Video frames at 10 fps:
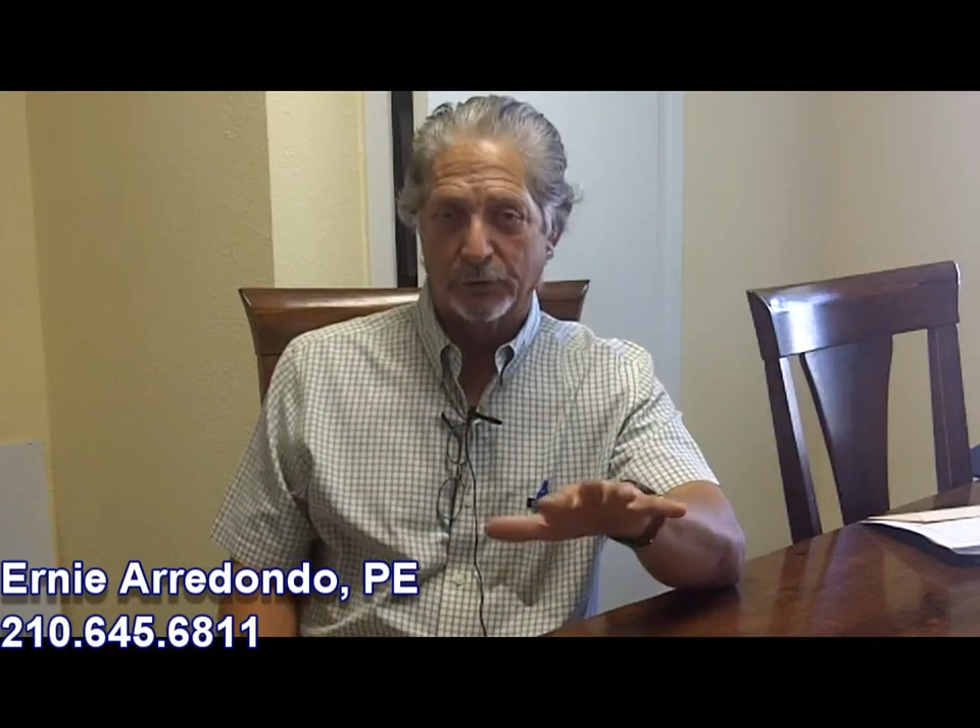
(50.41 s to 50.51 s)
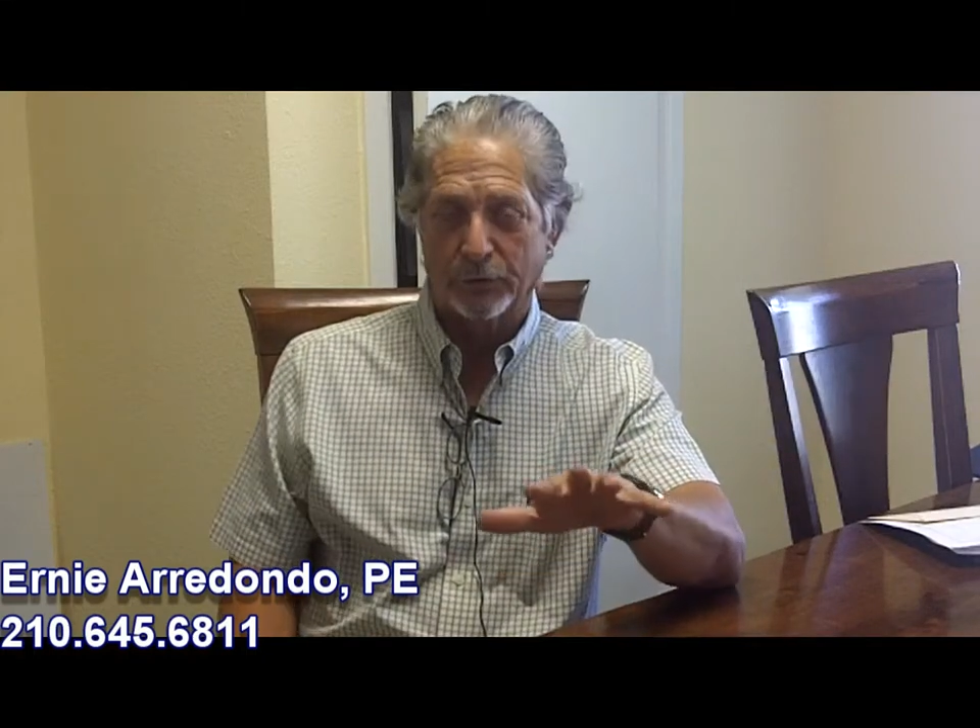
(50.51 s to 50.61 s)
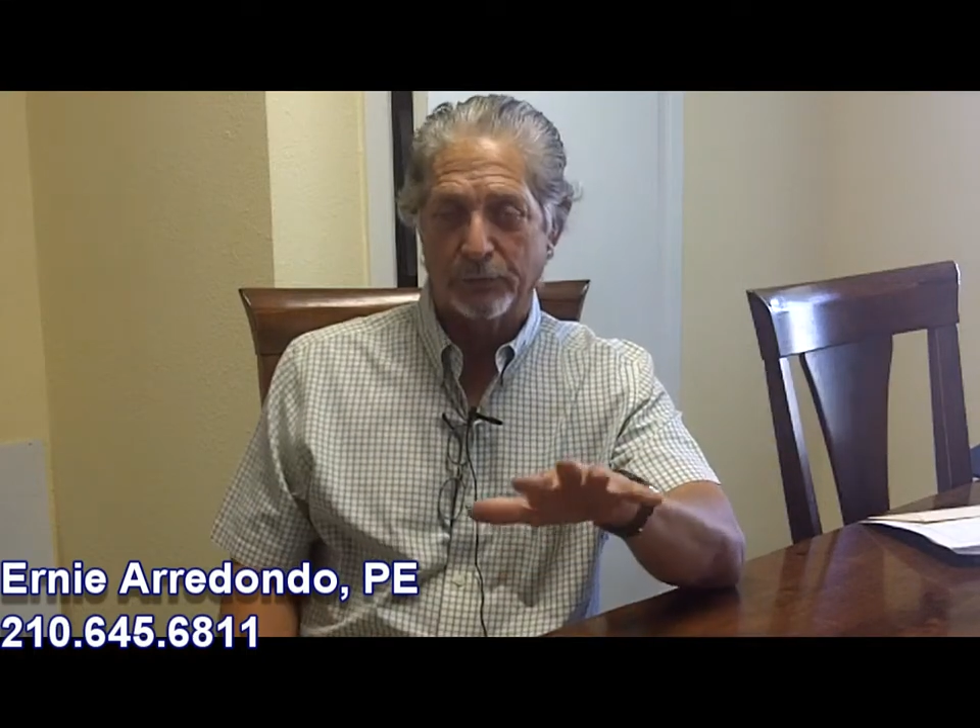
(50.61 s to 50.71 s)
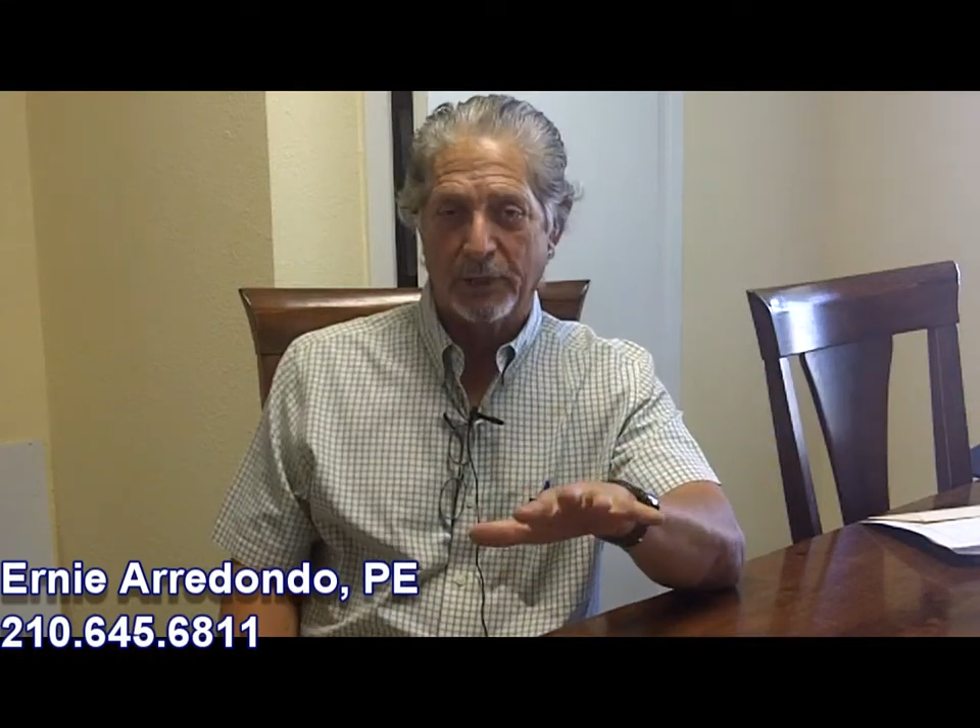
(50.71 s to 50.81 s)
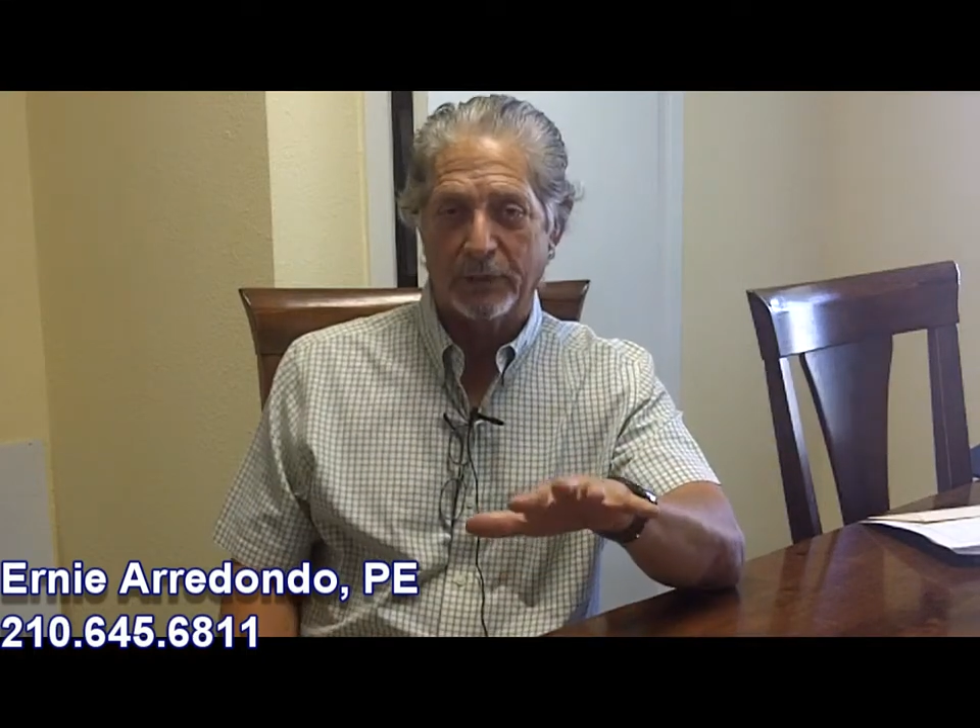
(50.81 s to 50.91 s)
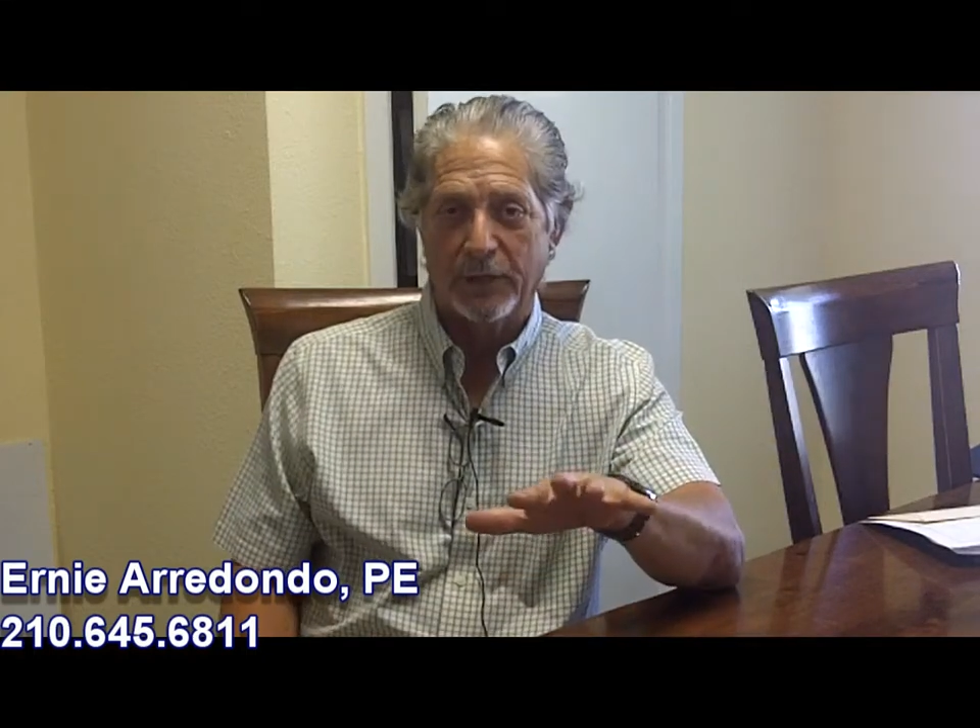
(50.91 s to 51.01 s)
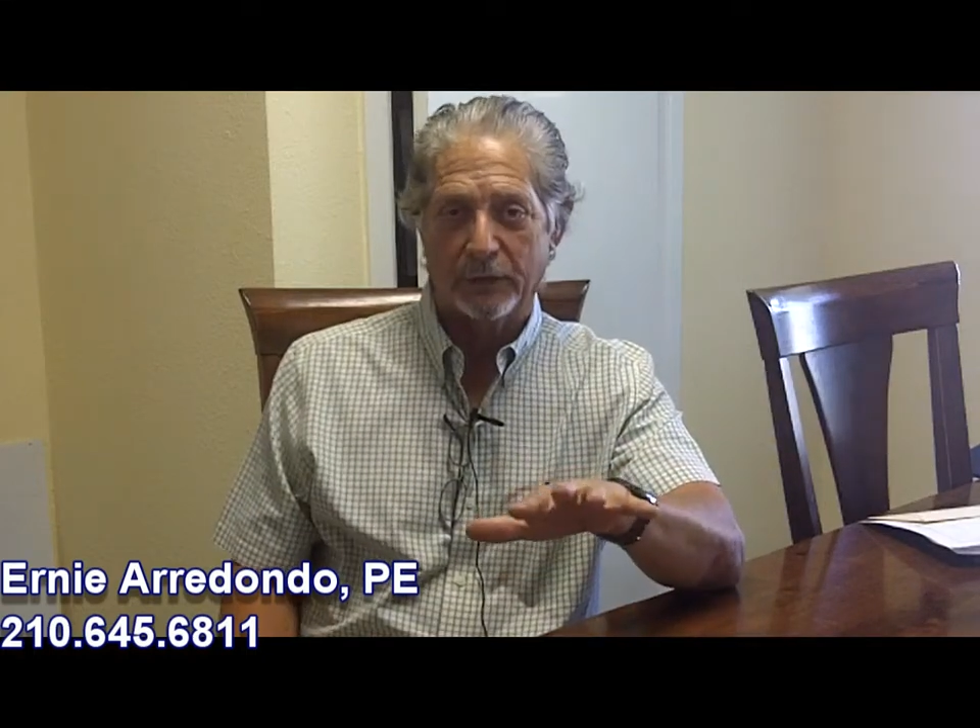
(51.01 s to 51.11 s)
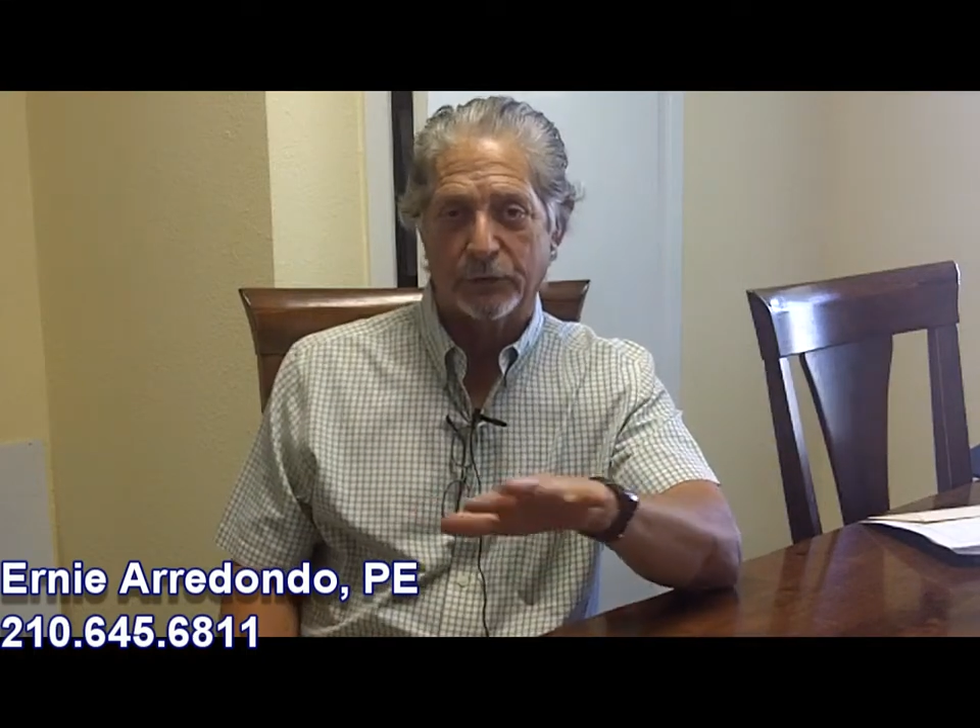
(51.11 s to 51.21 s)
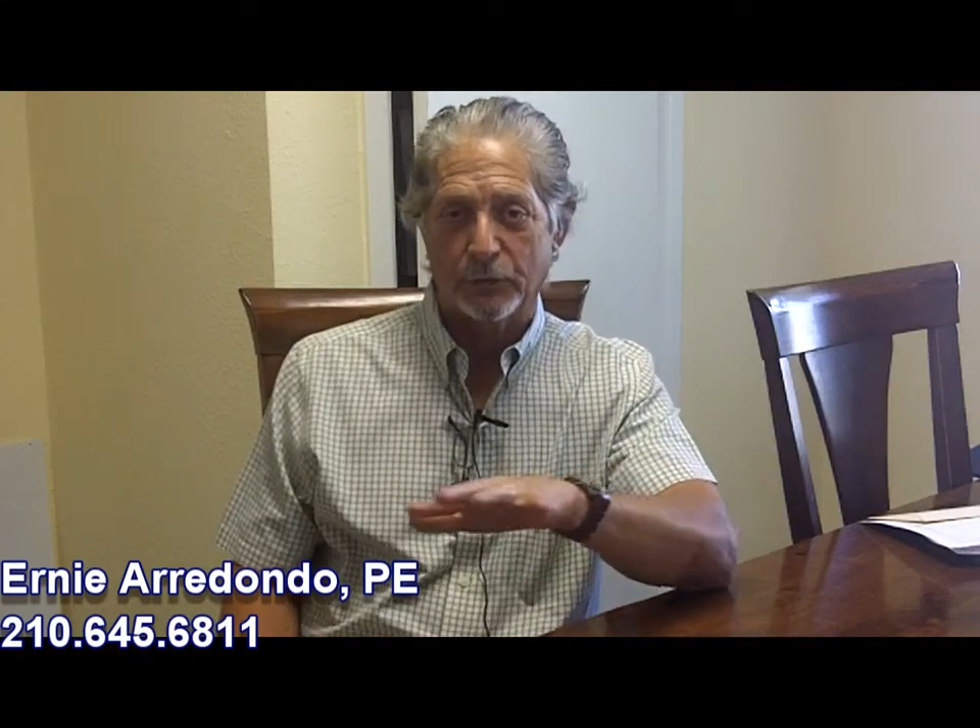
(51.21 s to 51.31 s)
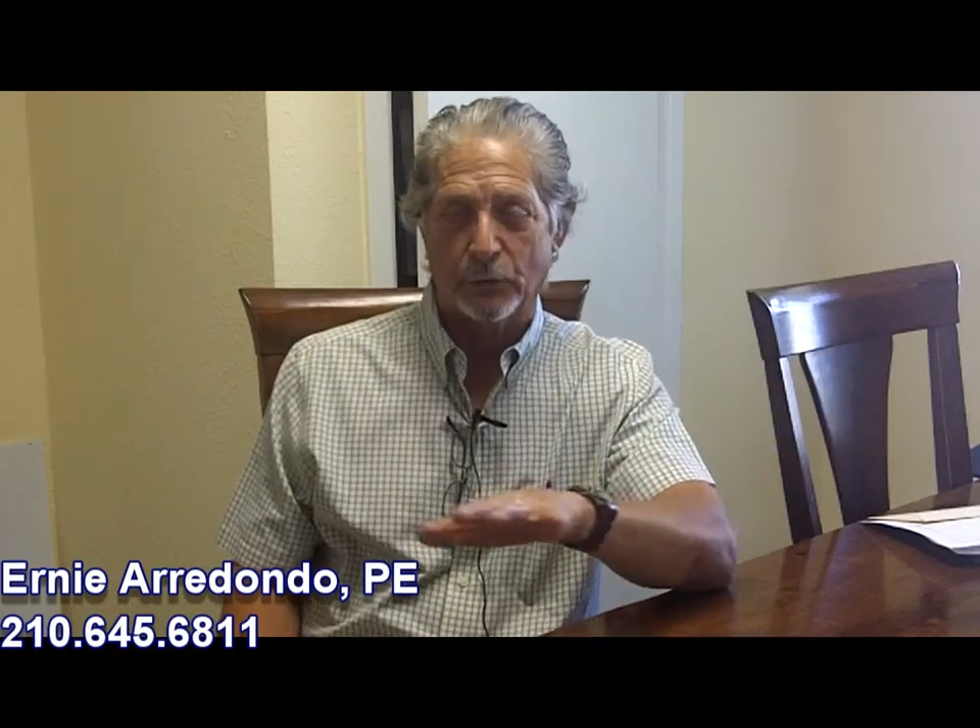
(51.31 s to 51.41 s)
to
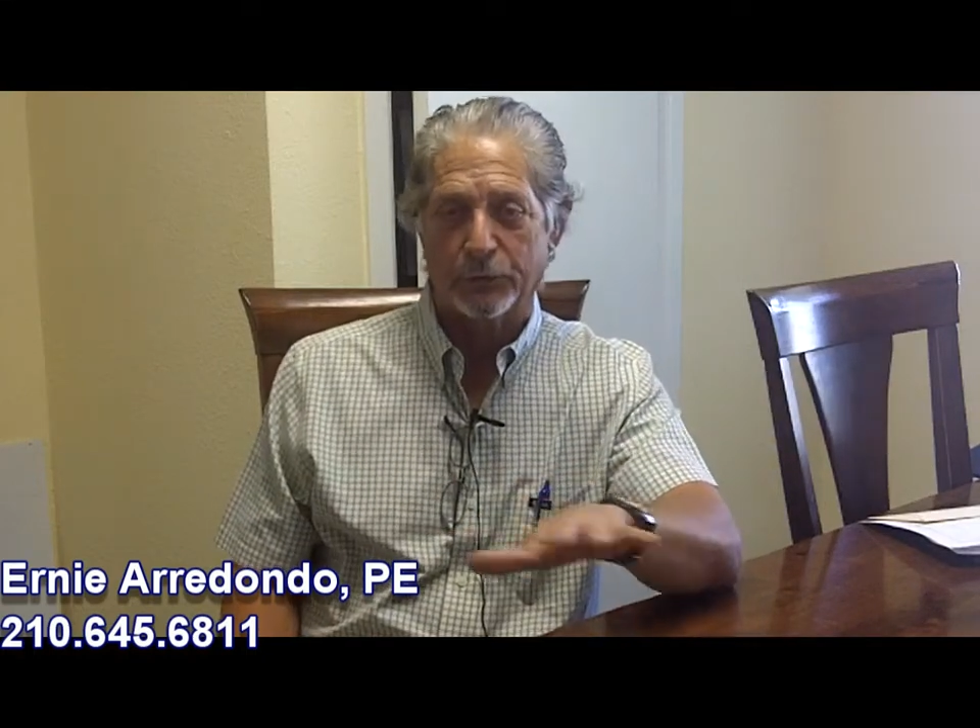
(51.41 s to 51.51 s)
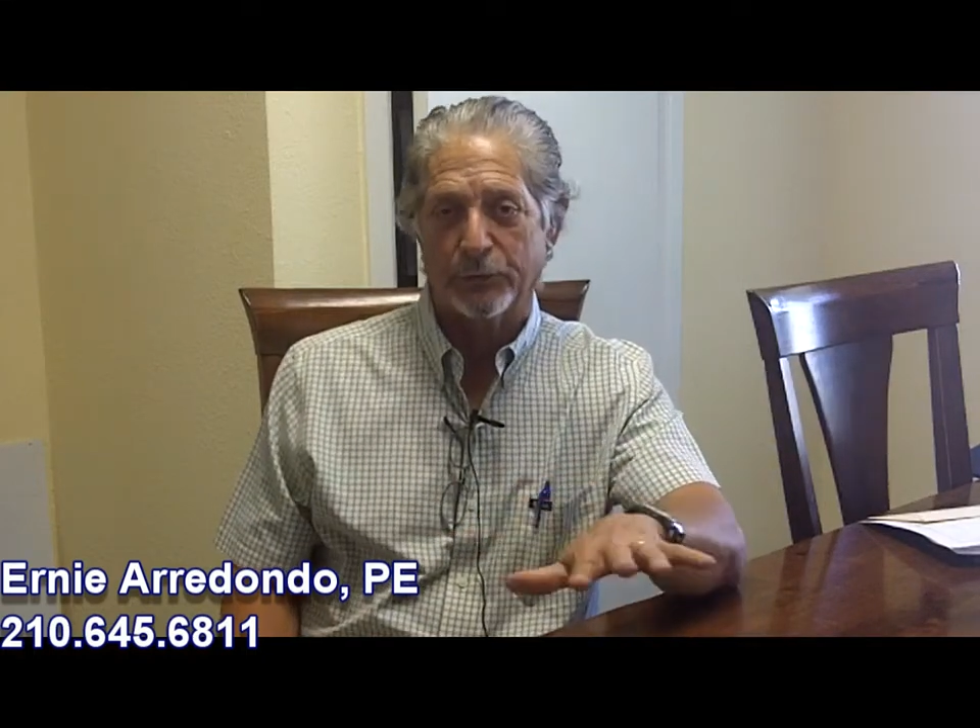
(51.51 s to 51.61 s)
maintain the soils